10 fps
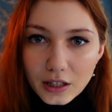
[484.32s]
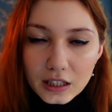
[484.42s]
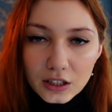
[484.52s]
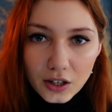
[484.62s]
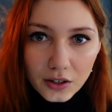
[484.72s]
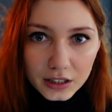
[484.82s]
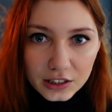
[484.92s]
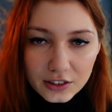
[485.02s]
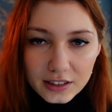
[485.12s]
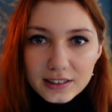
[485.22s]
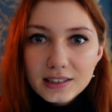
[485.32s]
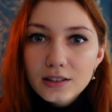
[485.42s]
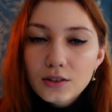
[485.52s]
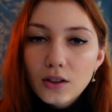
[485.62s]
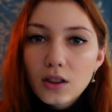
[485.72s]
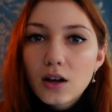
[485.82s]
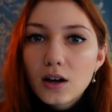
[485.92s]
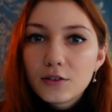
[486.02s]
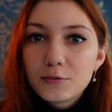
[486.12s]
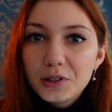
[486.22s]
encourages the
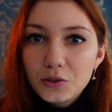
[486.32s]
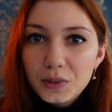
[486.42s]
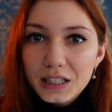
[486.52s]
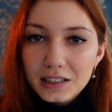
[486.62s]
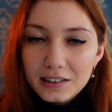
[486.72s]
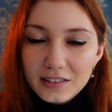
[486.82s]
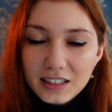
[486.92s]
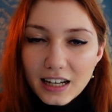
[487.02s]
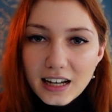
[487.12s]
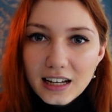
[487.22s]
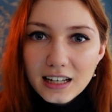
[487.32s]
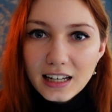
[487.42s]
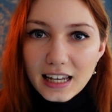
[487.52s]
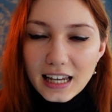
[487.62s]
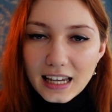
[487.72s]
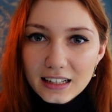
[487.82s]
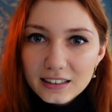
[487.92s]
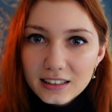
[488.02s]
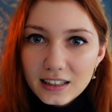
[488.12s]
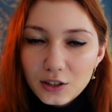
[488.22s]
love between Dea
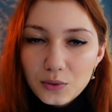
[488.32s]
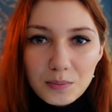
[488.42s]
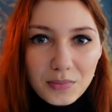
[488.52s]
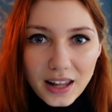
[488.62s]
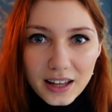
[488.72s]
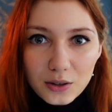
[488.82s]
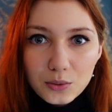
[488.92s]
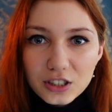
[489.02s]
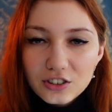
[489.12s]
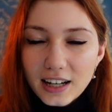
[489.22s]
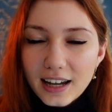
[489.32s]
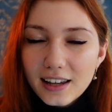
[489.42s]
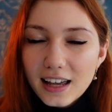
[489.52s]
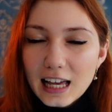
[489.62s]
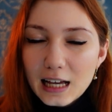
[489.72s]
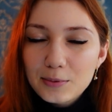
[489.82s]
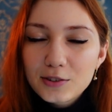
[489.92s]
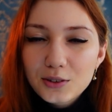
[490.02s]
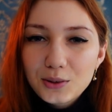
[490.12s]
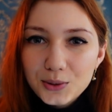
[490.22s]
and Gwynplaine, which I
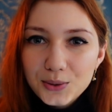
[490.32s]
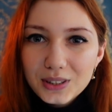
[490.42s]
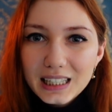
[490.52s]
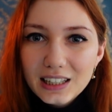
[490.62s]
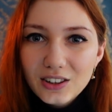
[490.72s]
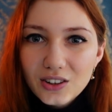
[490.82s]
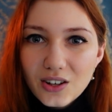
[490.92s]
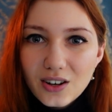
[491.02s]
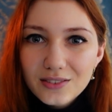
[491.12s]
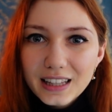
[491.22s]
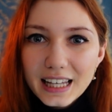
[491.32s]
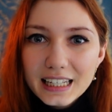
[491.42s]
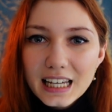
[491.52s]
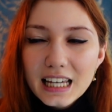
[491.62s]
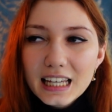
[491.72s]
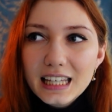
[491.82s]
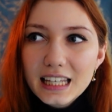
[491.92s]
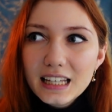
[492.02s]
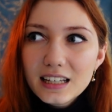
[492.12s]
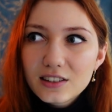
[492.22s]
absolutely loved. Like,
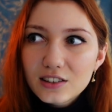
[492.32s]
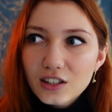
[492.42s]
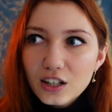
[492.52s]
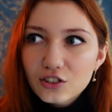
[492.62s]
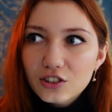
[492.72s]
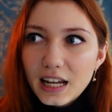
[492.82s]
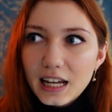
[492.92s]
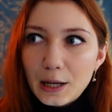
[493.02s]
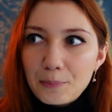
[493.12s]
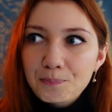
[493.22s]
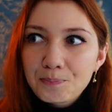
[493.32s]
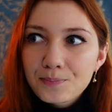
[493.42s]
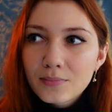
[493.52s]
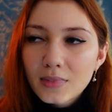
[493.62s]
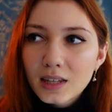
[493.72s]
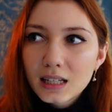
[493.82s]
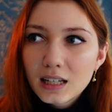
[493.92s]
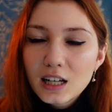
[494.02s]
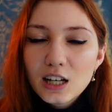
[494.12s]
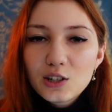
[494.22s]
he is such a
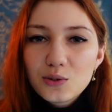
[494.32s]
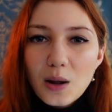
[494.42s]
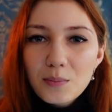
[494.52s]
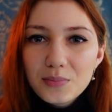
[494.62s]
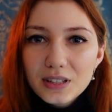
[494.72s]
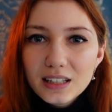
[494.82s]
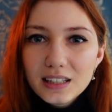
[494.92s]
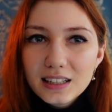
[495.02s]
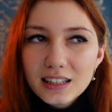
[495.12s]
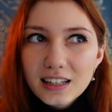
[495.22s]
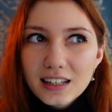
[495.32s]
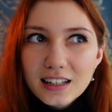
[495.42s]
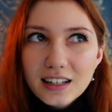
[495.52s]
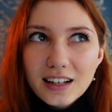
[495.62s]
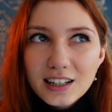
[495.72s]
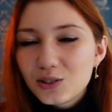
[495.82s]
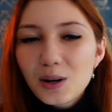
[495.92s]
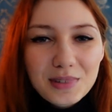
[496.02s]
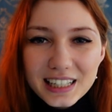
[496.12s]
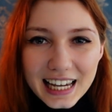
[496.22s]
grumpy
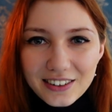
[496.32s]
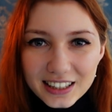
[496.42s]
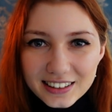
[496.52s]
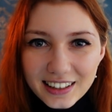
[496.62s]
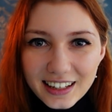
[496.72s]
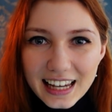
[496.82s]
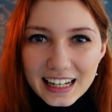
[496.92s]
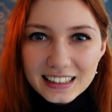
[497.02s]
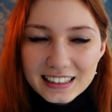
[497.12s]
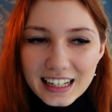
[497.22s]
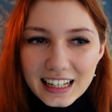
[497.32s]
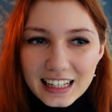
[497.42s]
character, and